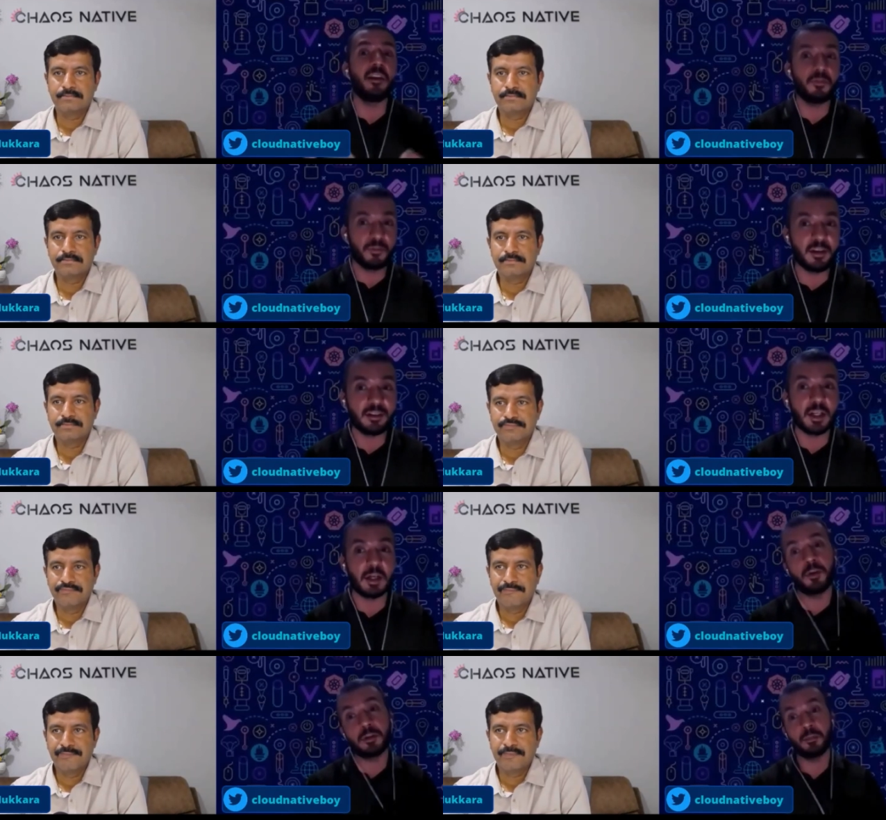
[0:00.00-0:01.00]
Speaker 1: it
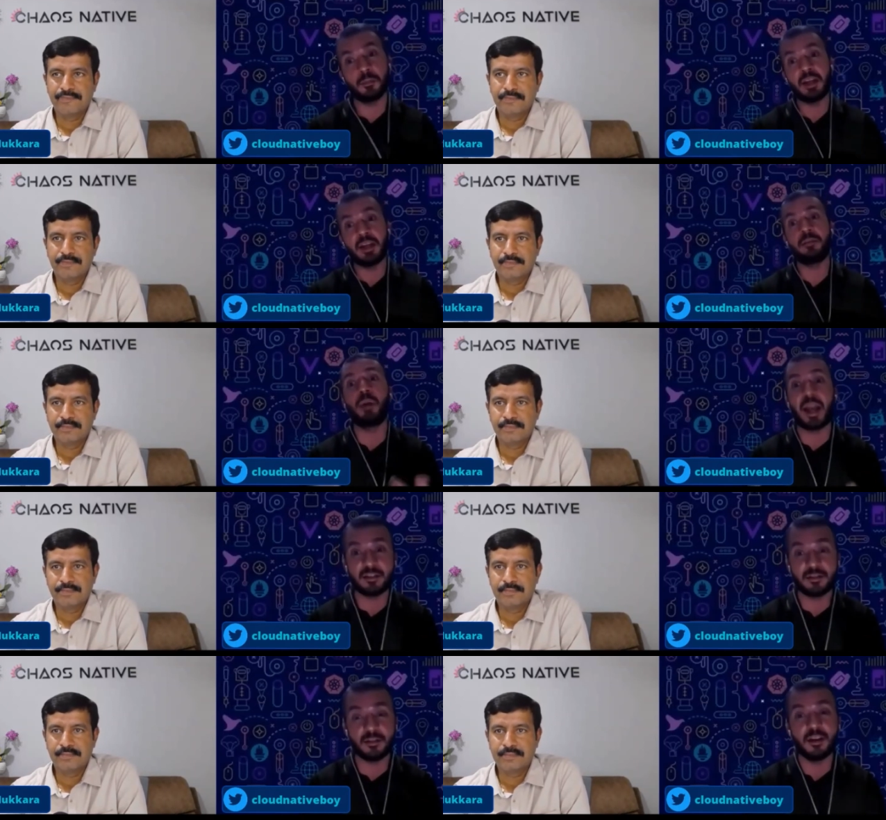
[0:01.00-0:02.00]
difficult and what's make it
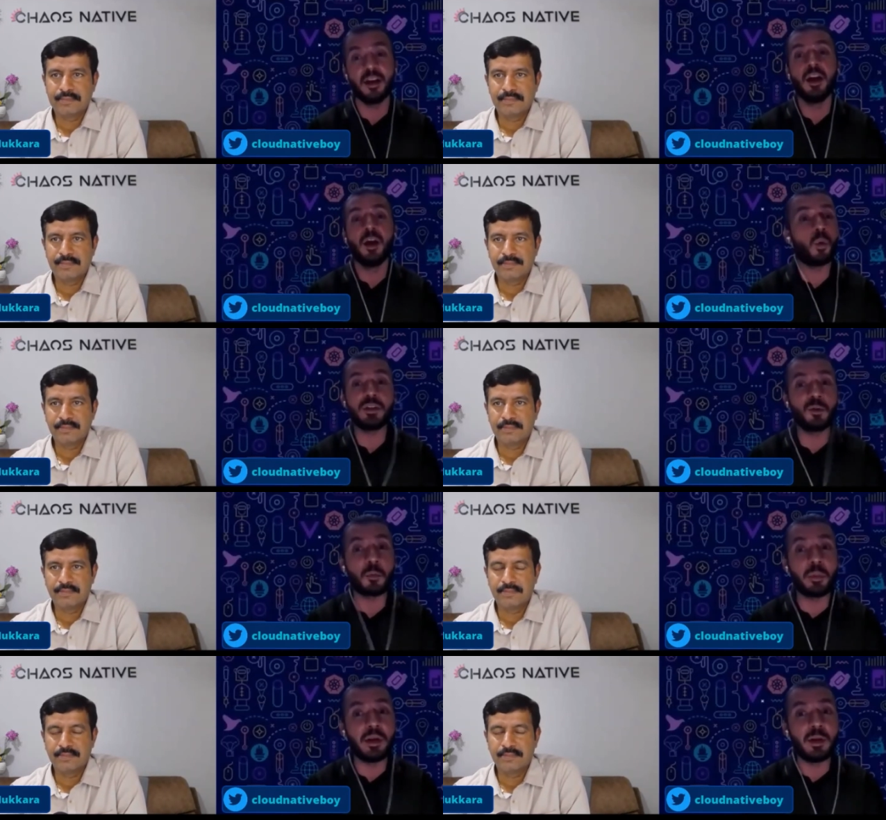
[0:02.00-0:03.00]
better what's
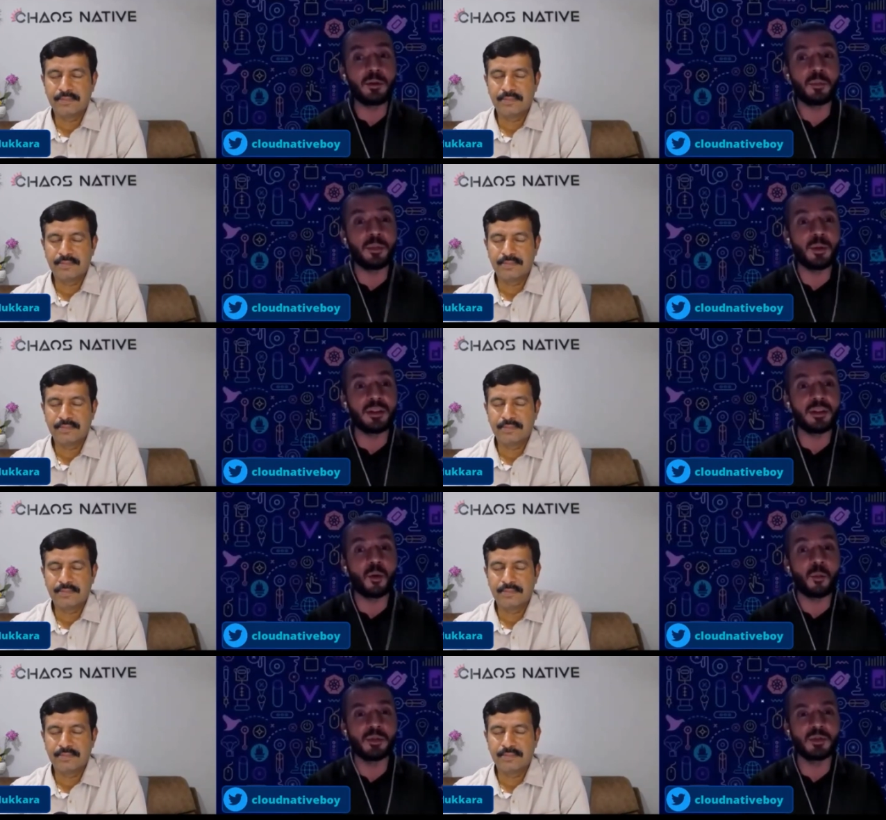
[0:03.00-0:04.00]
your opinion to be on
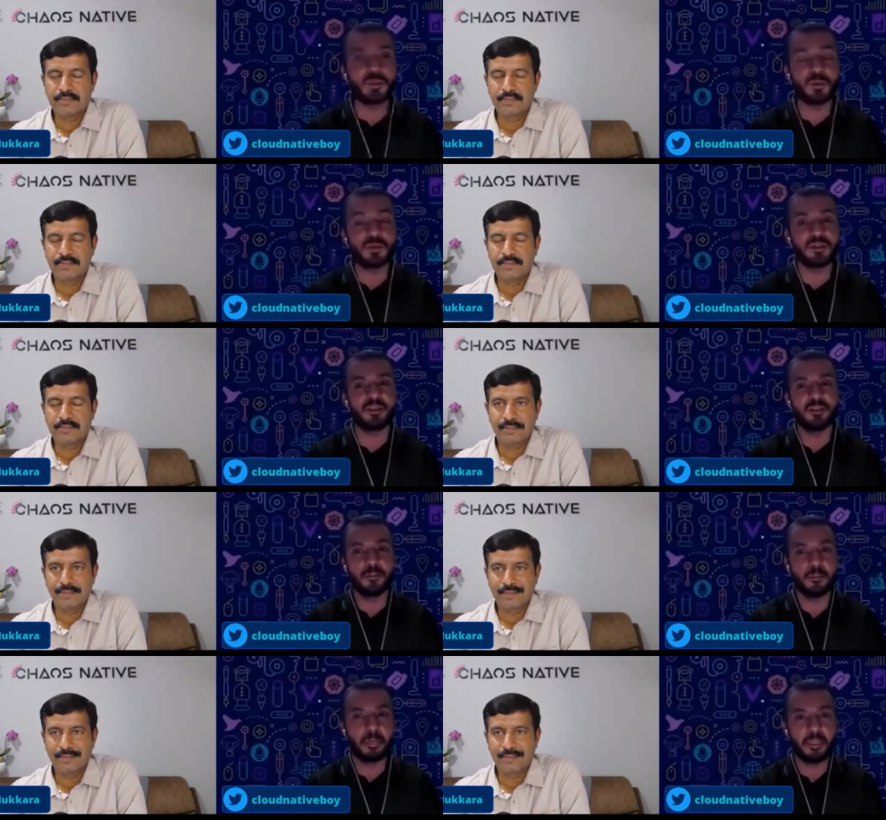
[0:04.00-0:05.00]
the open source?
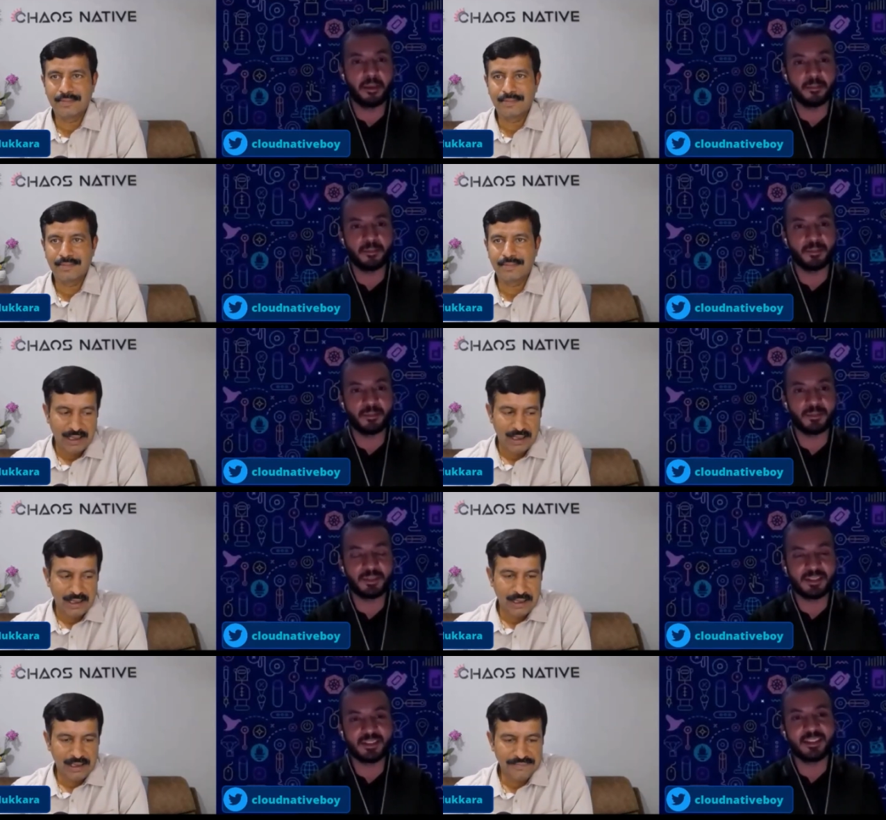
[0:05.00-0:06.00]

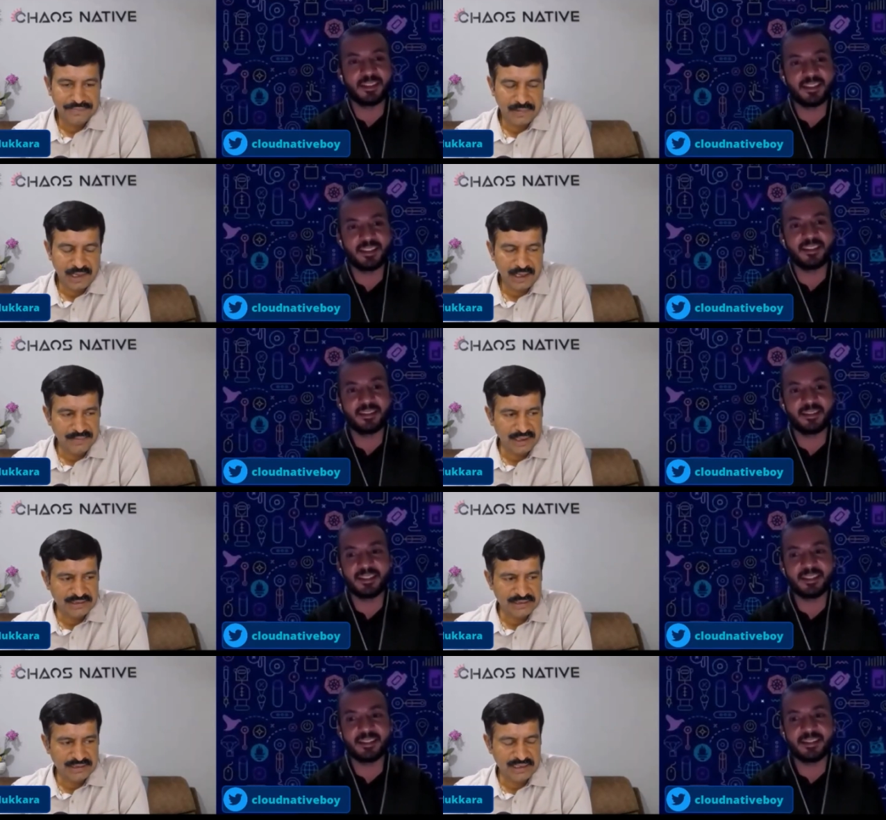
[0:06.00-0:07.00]
Speaker 2: Um, I
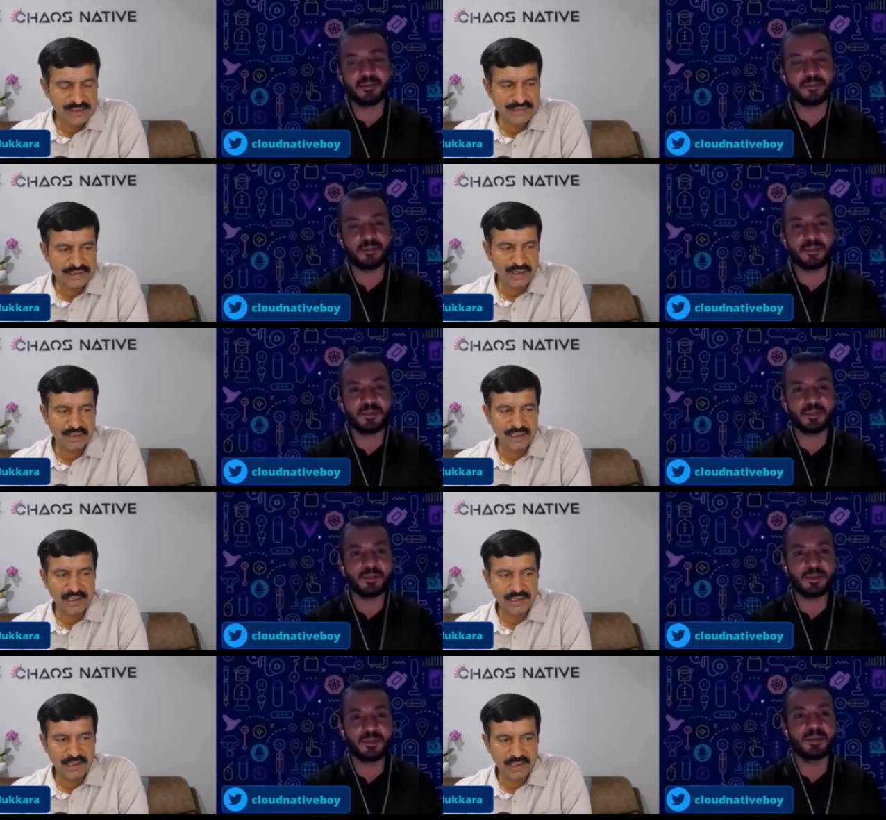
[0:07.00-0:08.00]
myself
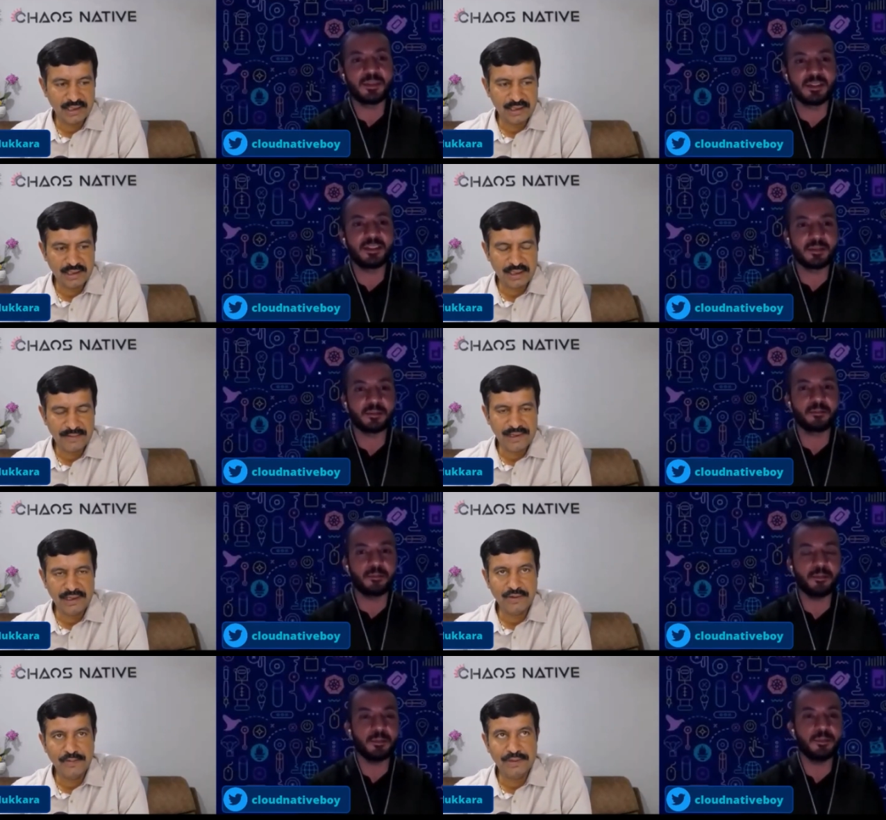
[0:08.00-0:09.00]
started uh, coming
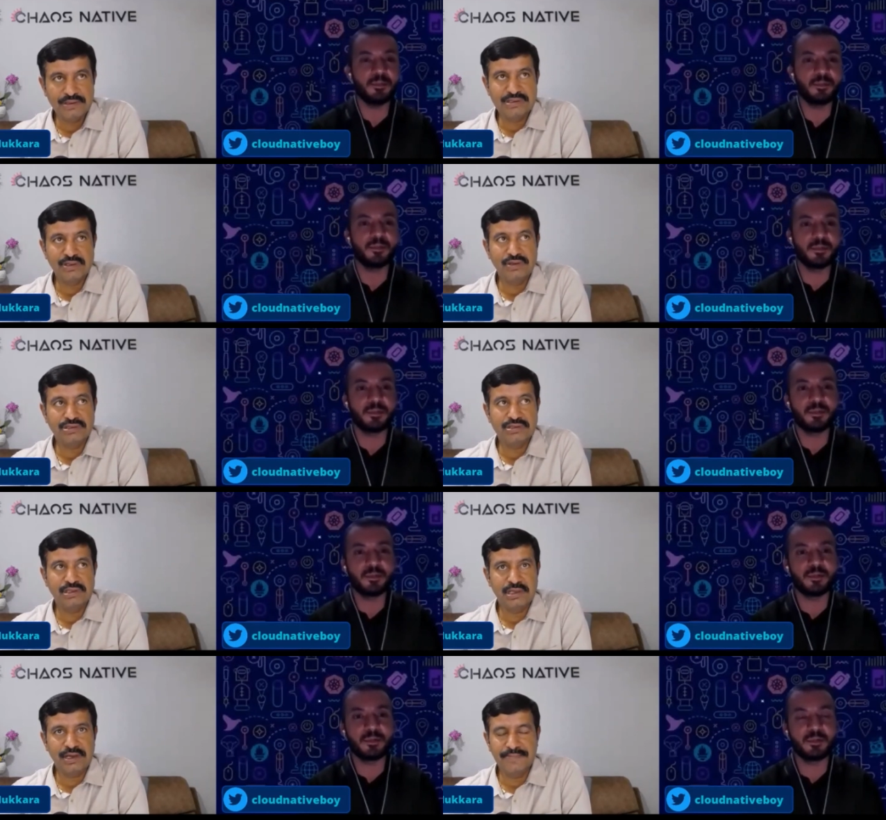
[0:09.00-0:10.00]
into open source
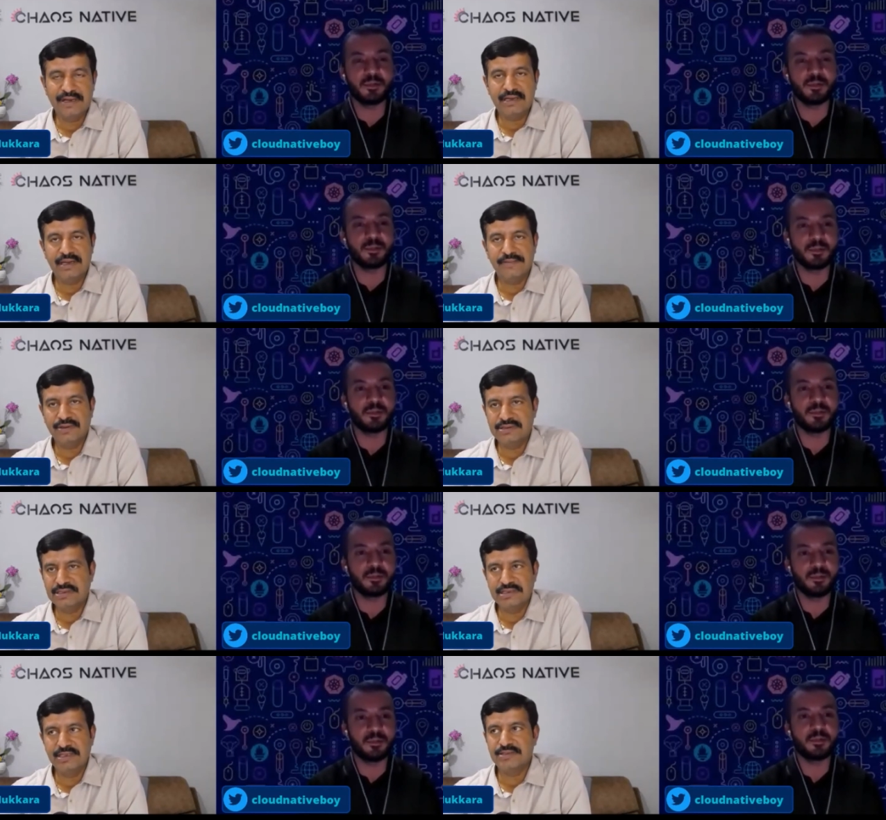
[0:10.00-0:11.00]
uh, completely about
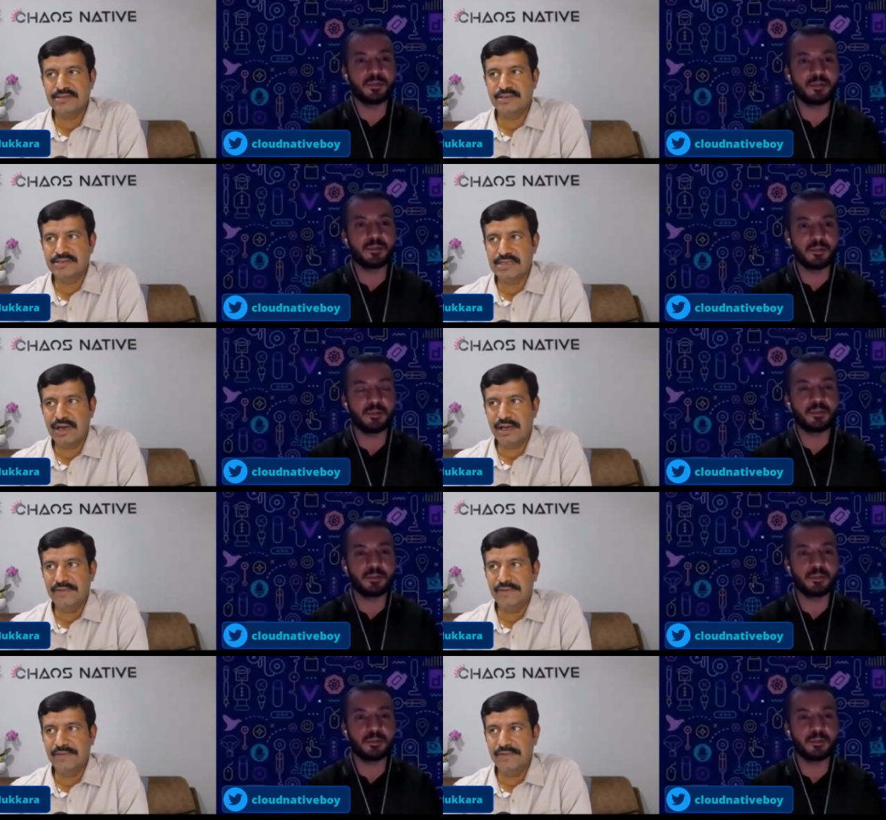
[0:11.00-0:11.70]
six years ago. So I